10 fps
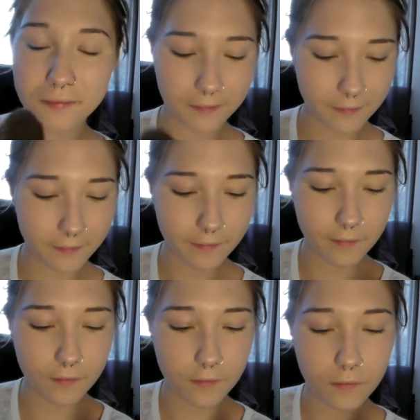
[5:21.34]
so,
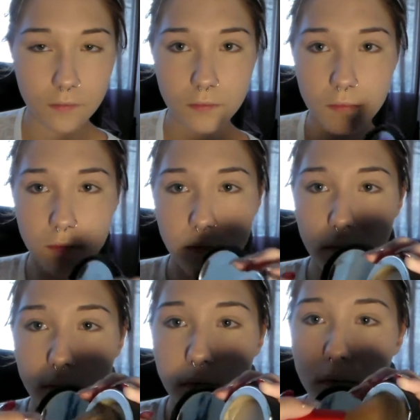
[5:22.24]
and
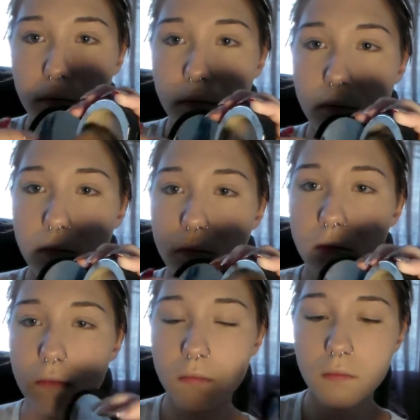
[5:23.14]
just swirling it
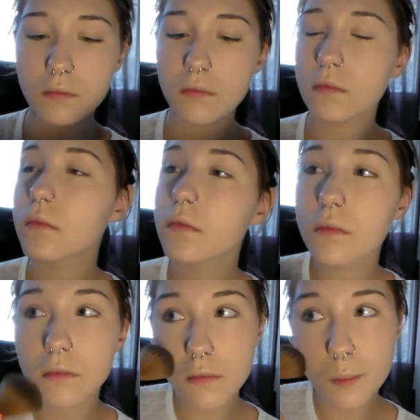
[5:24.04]
around, tapping the
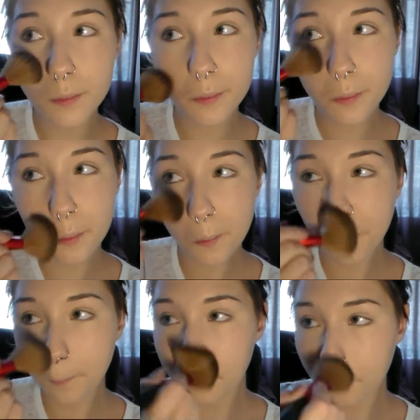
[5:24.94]
excess off,
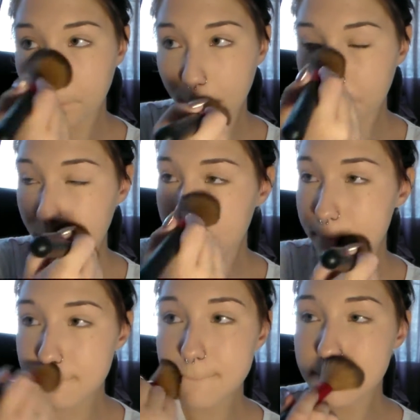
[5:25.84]
and
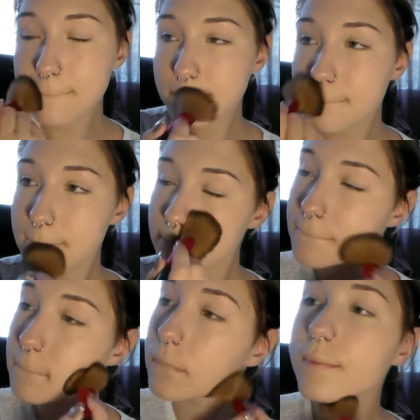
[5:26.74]
going at it,
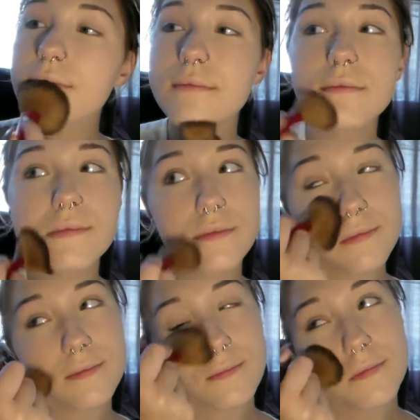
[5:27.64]
blending all
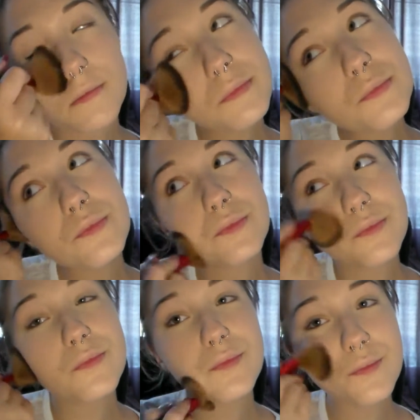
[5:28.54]
over my face
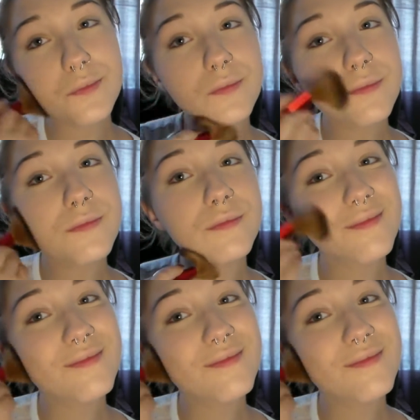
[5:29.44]
and down my neck.